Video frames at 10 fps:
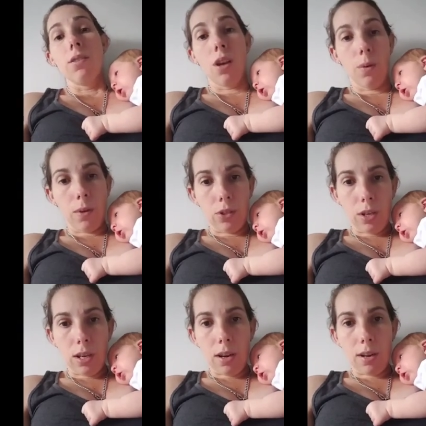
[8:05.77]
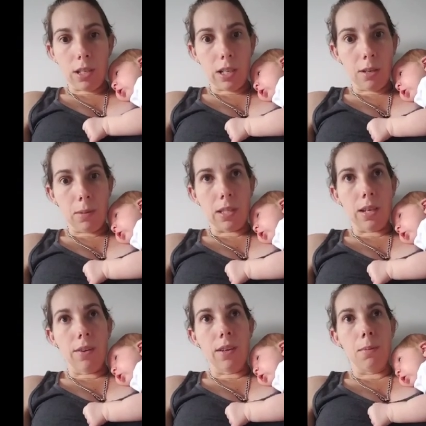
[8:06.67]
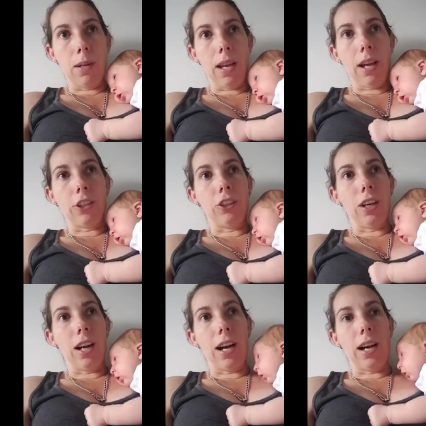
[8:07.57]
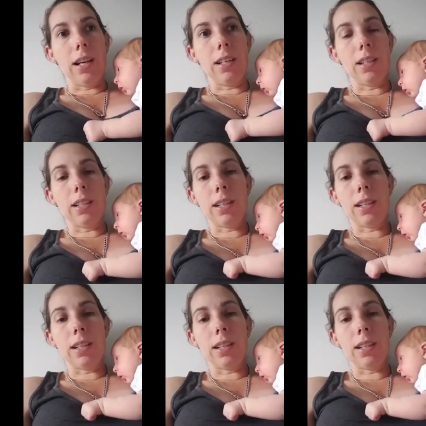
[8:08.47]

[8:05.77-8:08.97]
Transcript: So when she goes home, it's going to be extra hard.